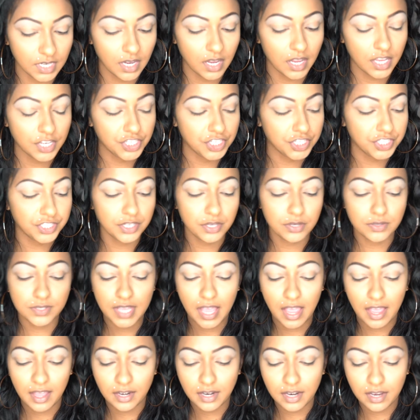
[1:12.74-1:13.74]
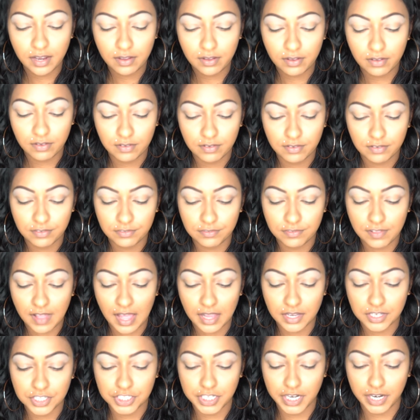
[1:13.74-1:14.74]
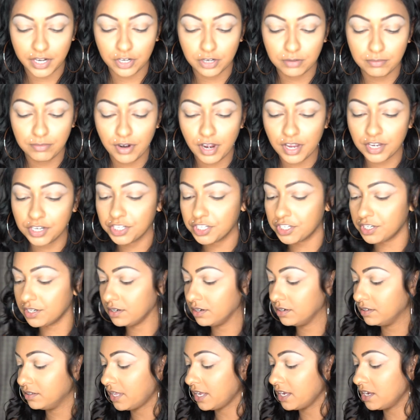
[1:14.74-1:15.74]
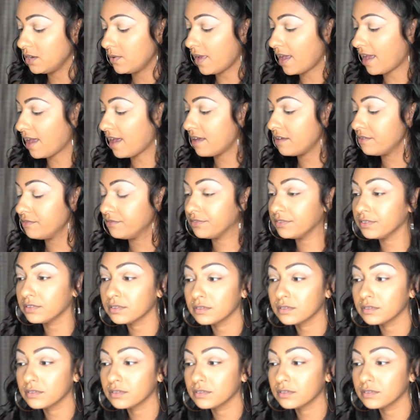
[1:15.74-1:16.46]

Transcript: And just use any flat shader brush that you have